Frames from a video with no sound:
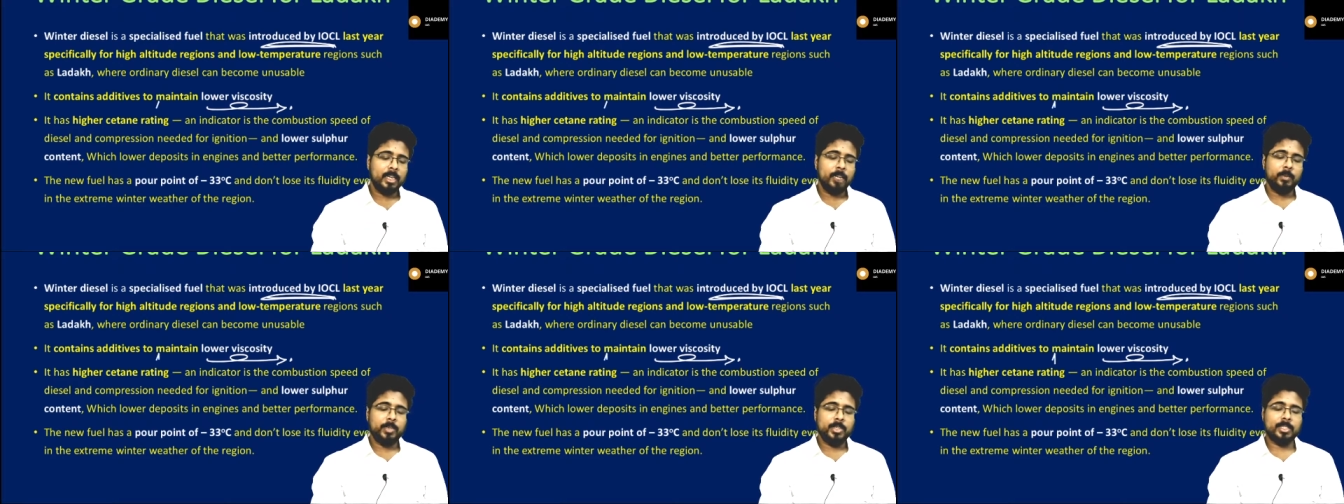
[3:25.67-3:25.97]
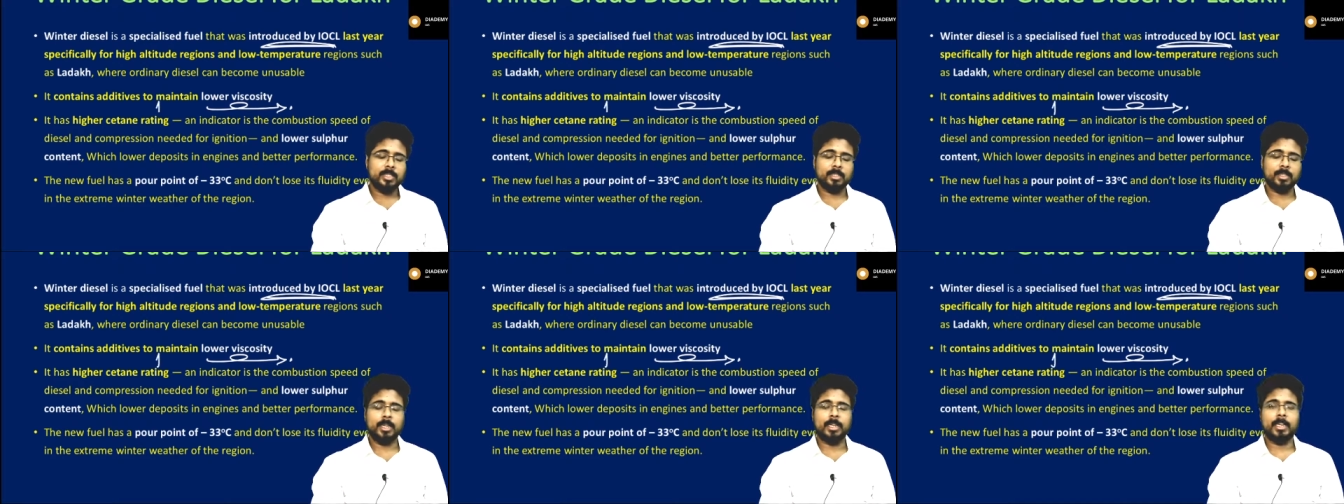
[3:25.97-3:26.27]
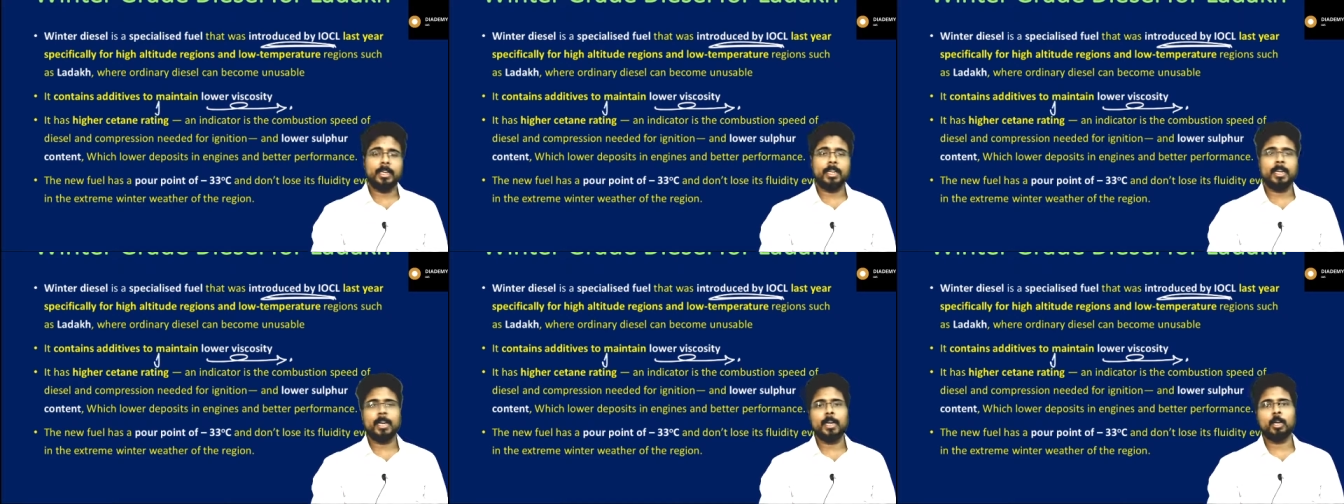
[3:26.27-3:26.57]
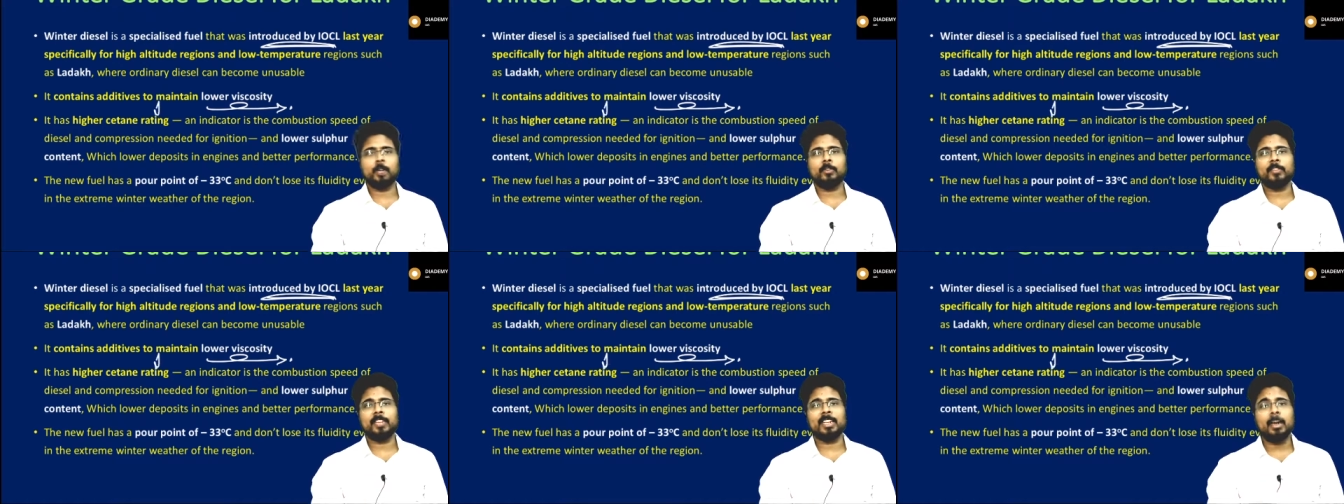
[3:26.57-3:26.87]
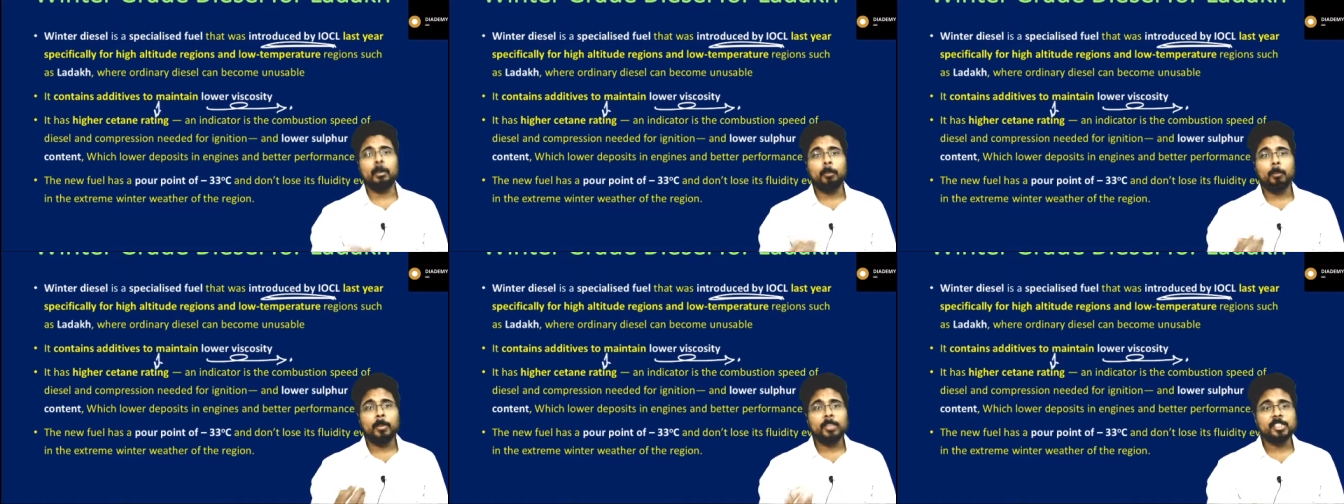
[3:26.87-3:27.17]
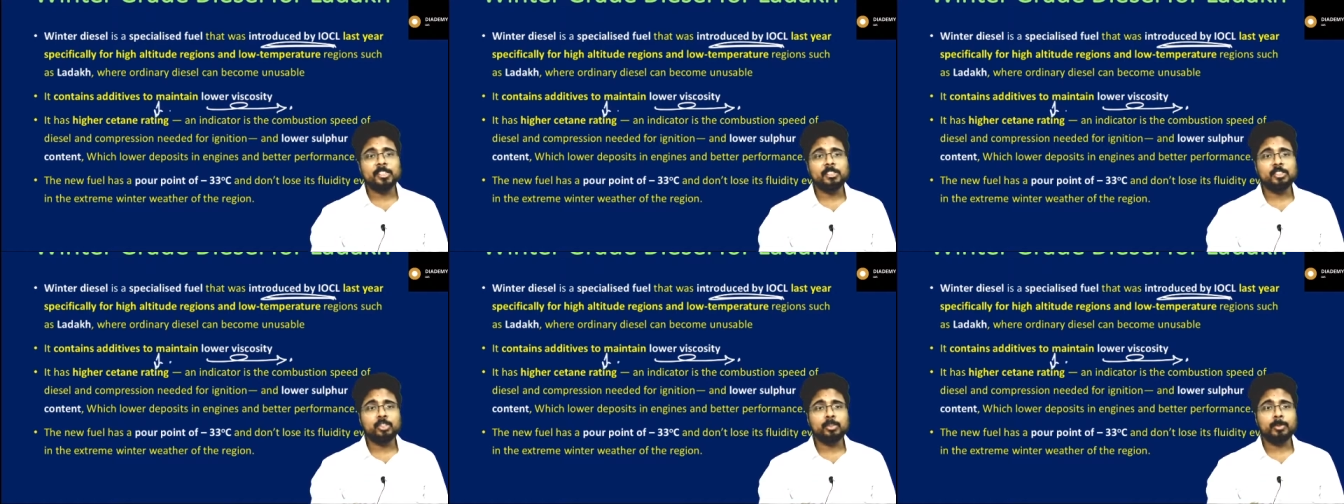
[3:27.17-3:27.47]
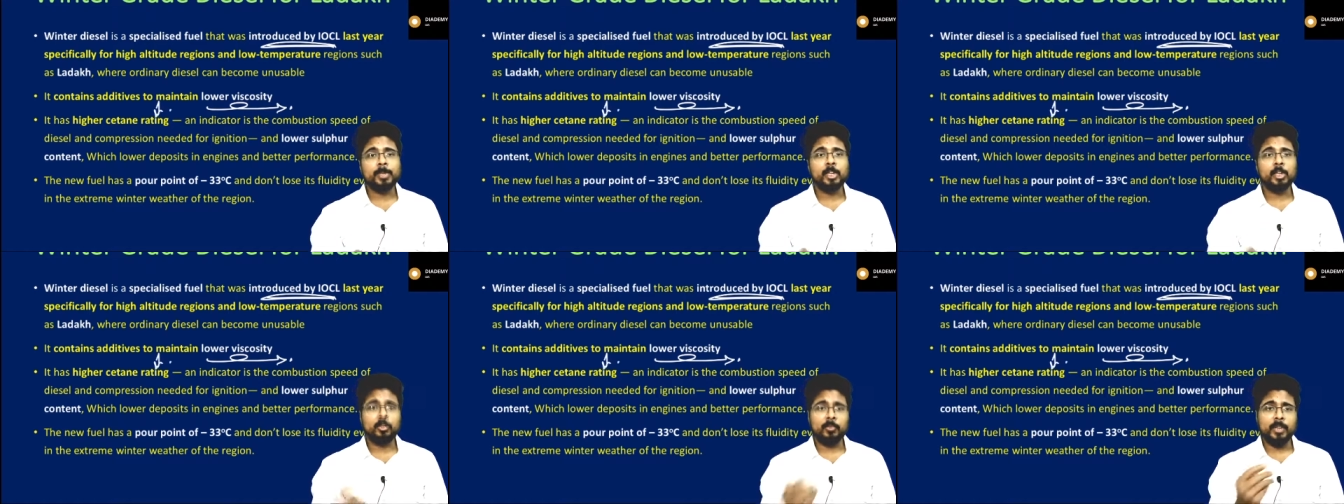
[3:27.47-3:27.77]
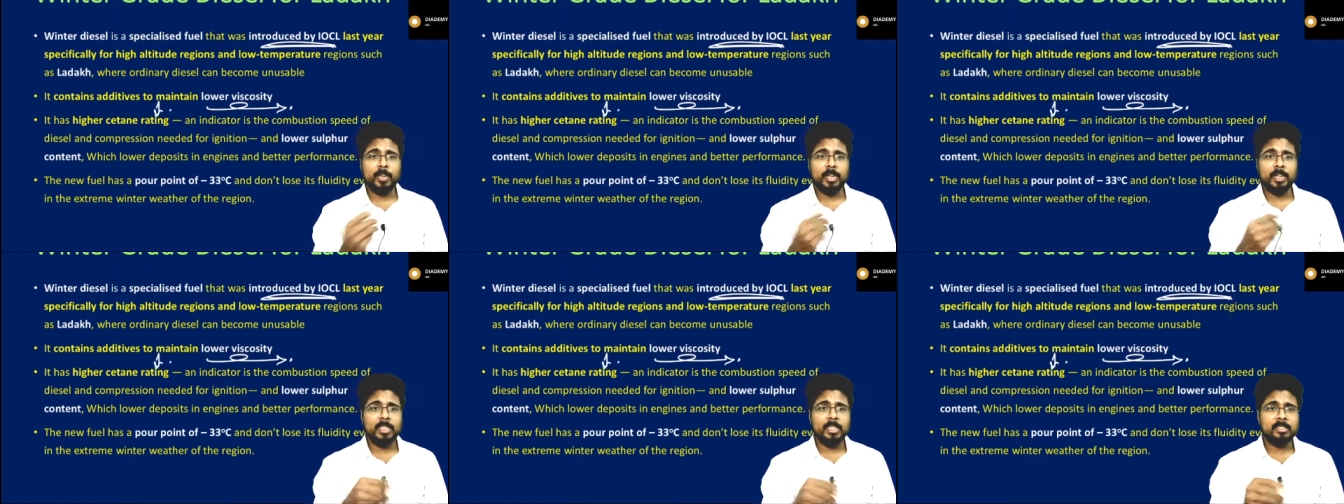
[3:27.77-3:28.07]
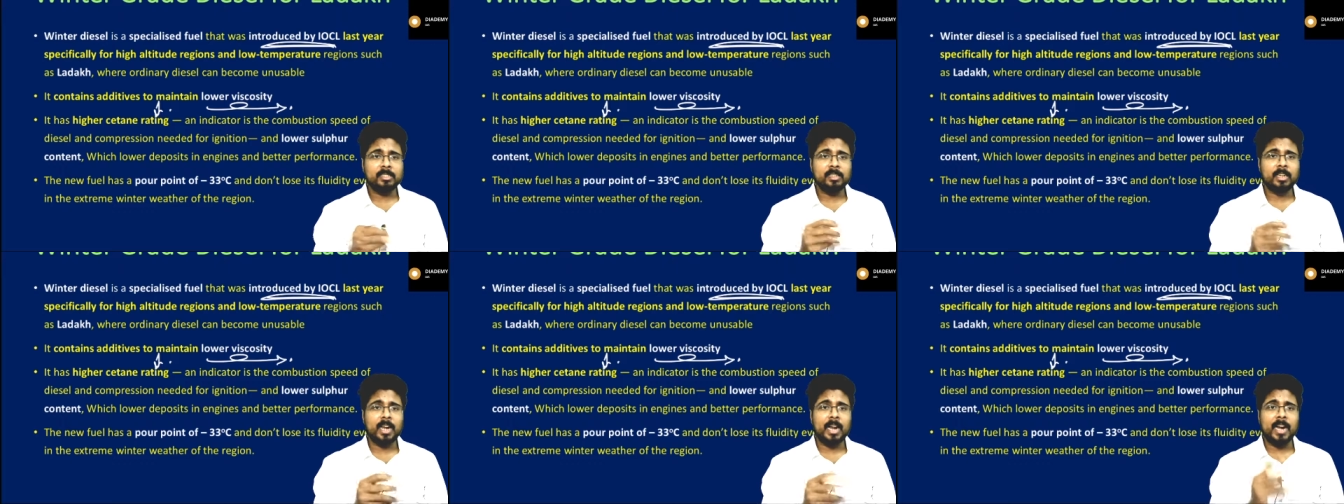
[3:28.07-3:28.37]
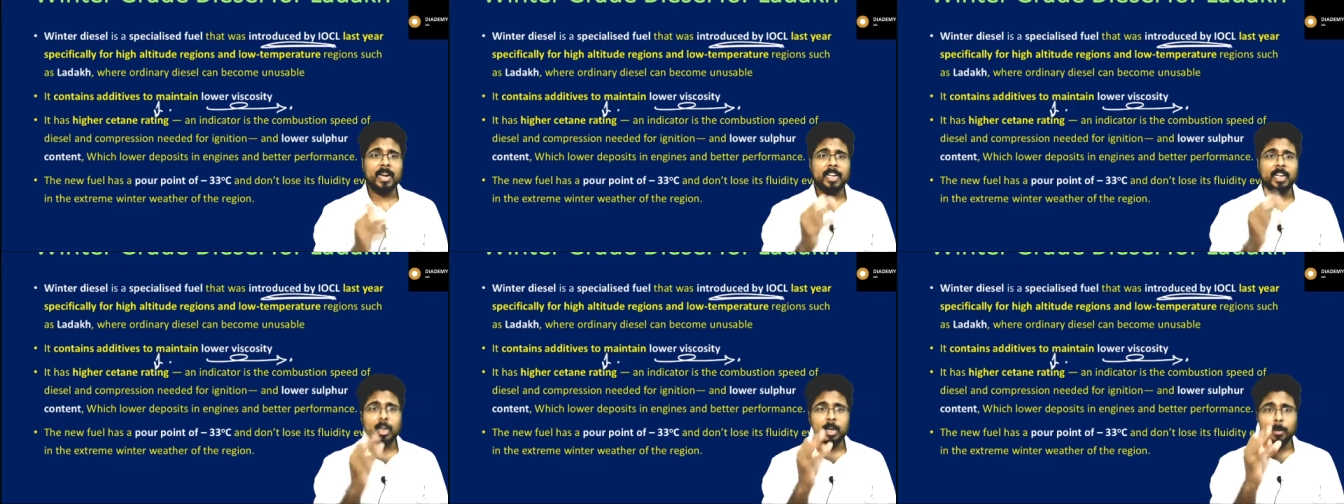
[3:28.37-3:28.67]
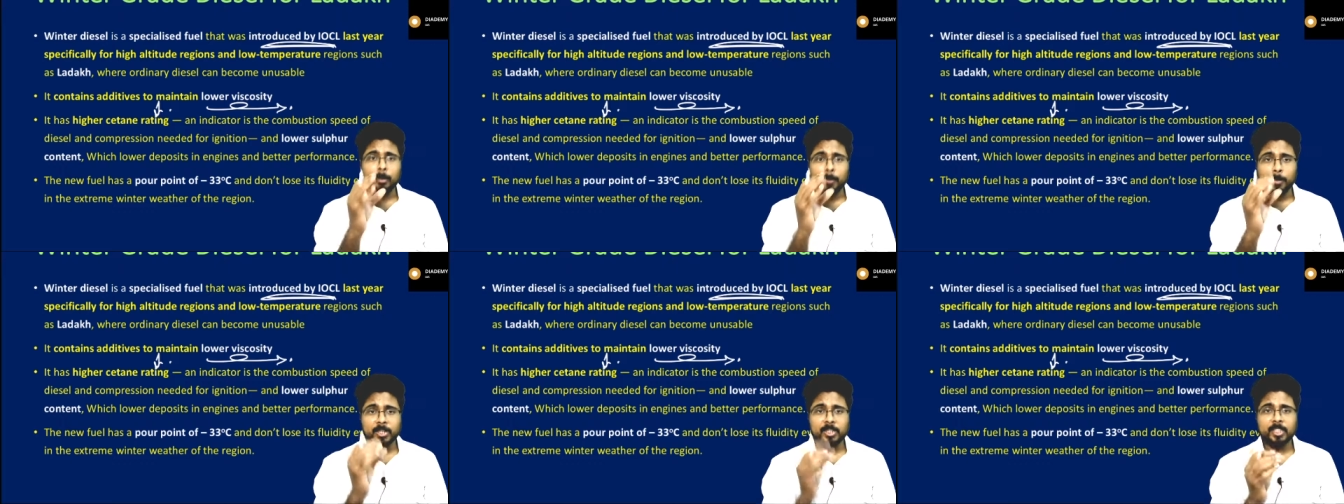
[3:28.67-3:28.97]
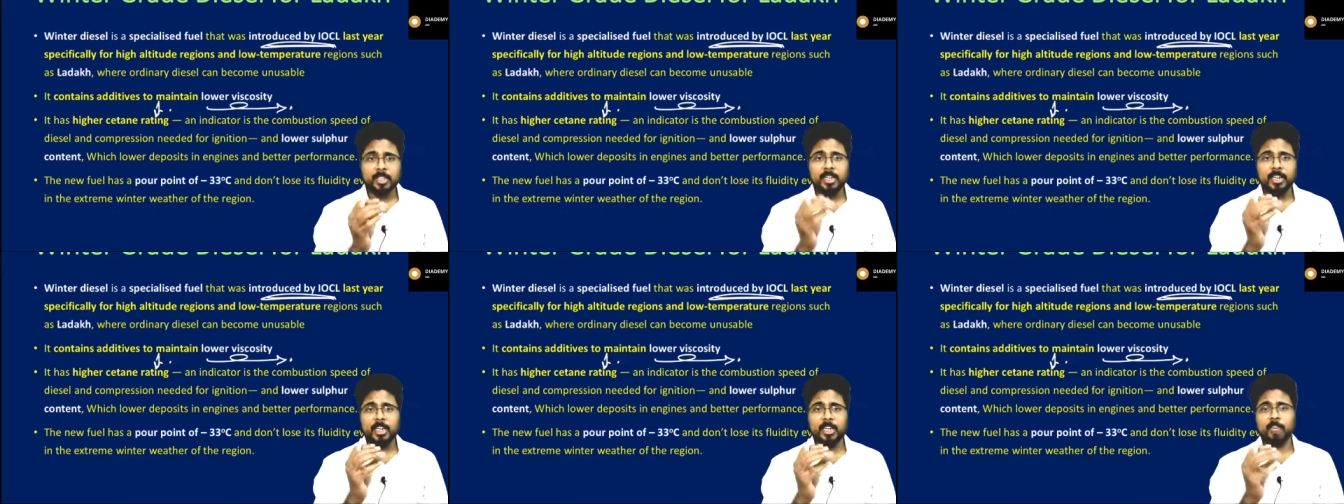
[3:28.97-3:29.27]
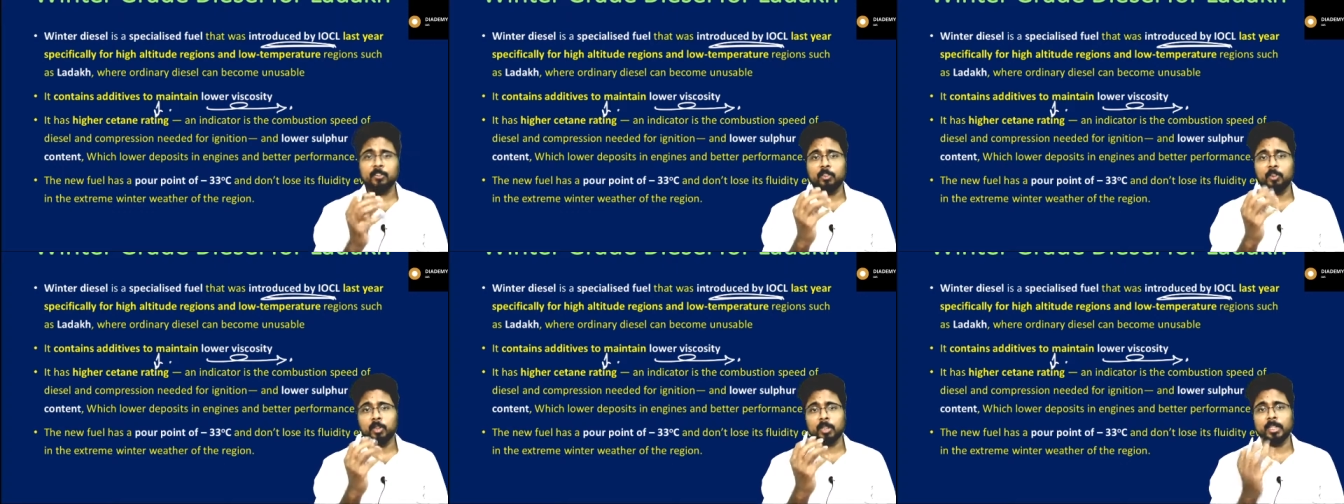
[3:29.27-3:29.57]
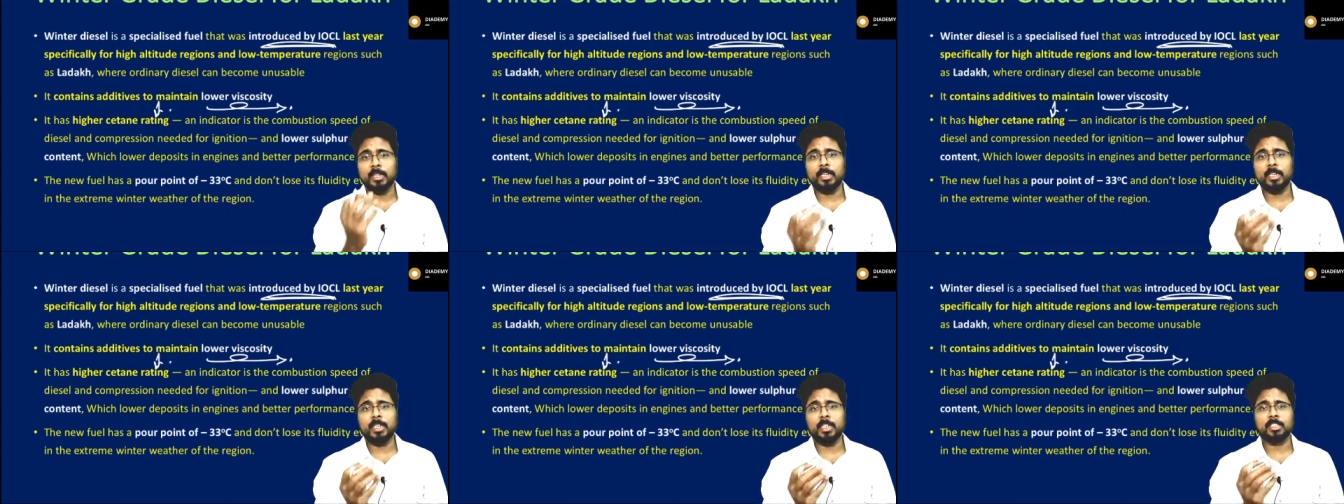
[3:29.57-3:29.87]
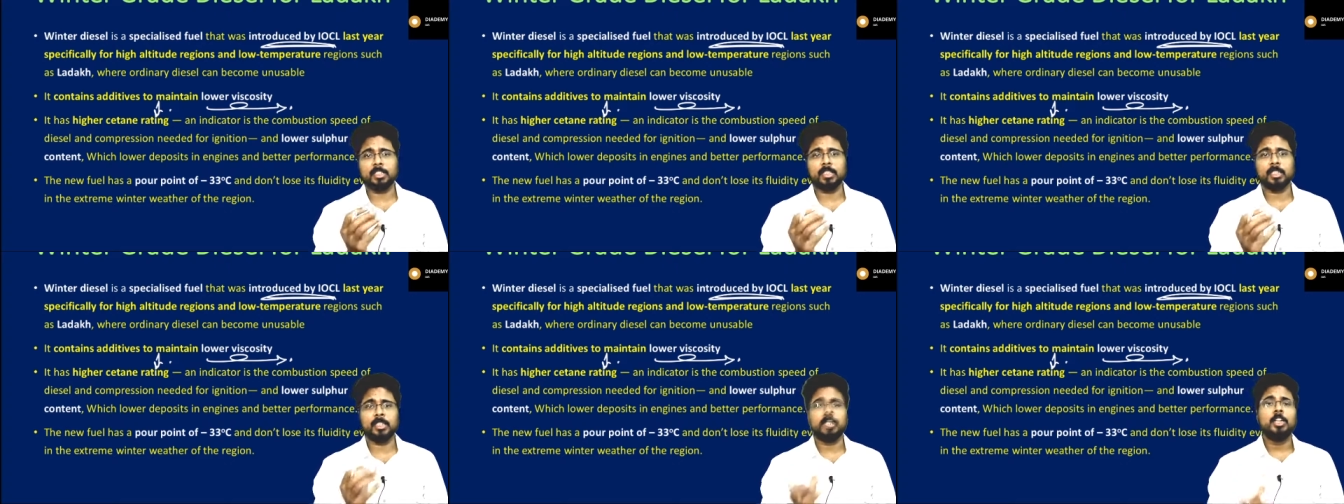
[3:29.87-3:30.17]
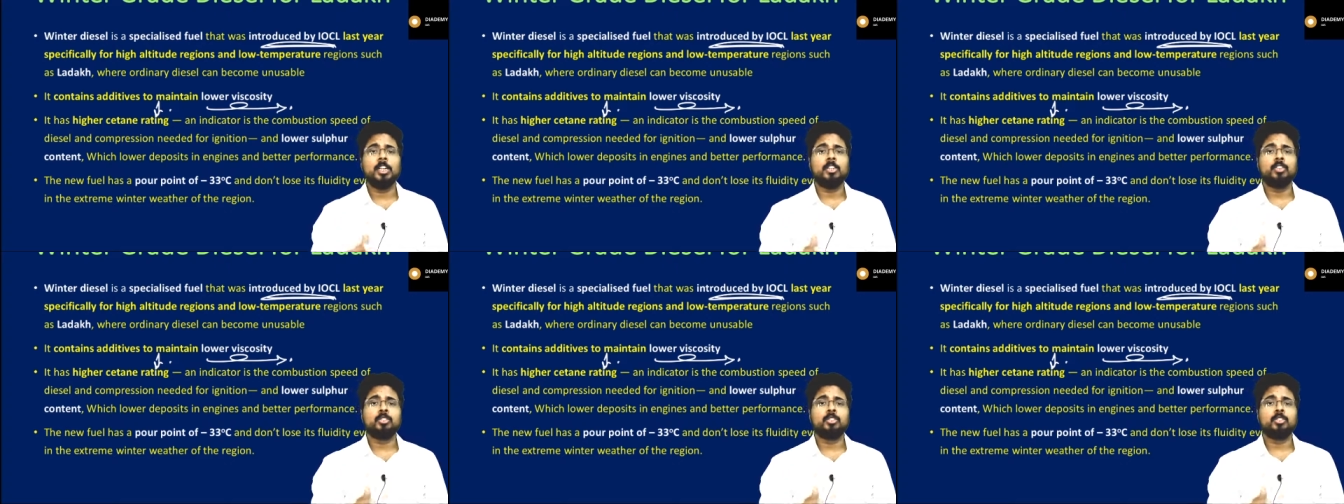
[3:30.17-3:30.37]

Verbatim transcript: which is an indicator of the combustion speed of the diesel and compression needed for the ignition.